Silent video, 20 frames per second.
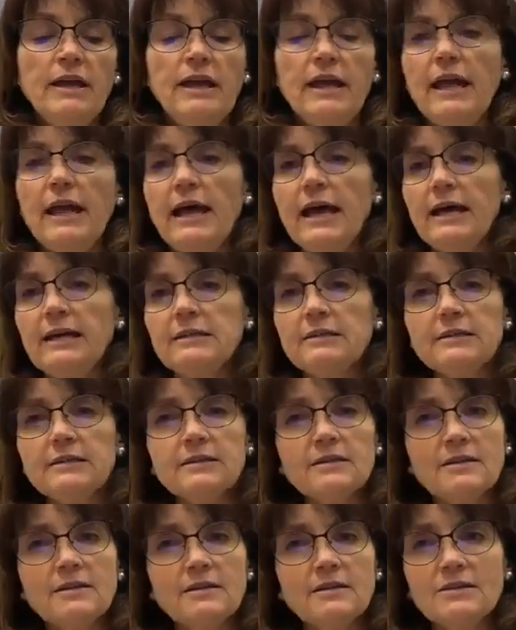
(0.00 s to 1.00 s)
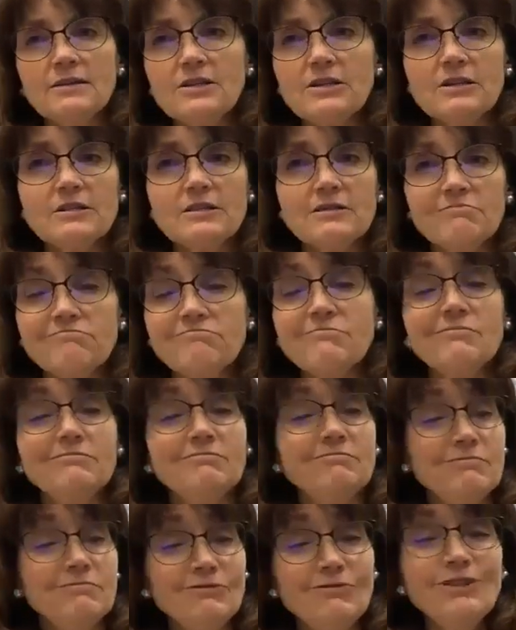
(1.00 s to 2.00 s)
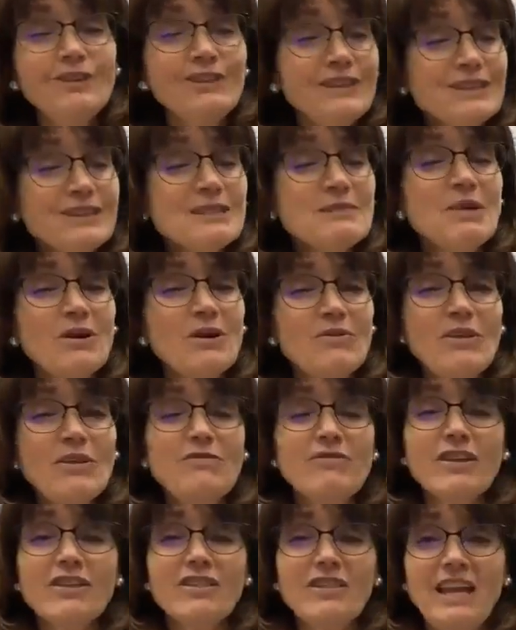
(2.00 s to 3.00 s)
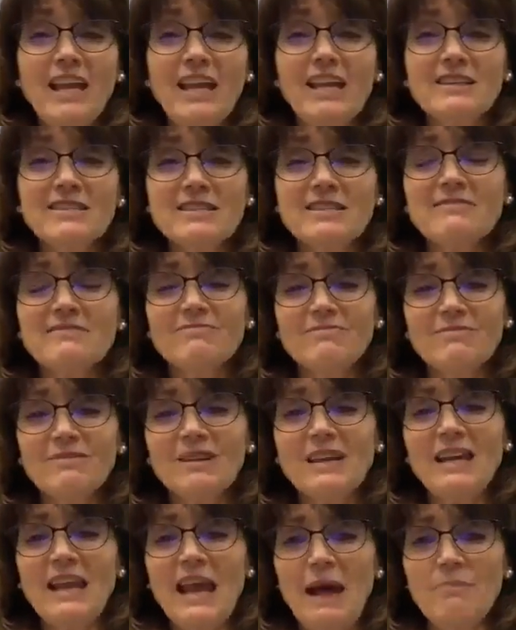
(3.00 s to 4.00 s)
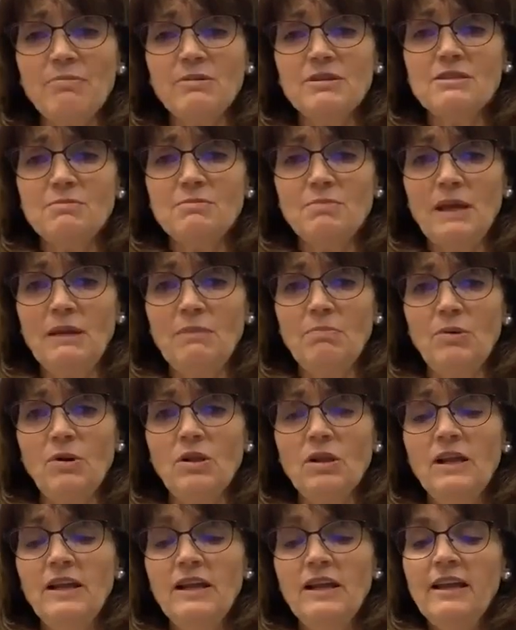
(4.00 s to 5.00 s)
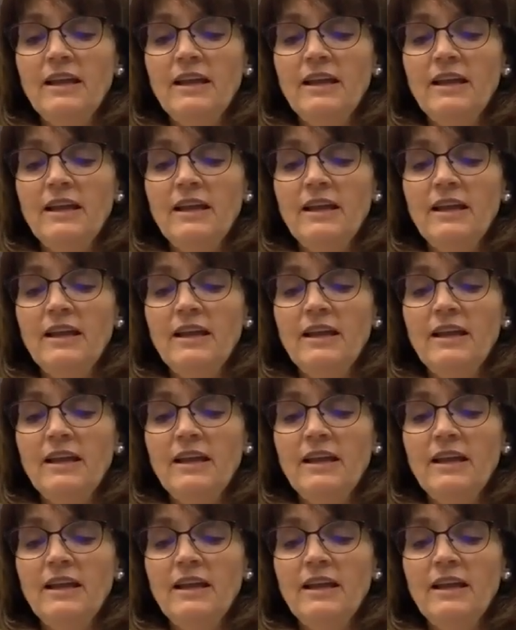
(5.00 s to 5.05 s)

and just really some horrific things can happen to people.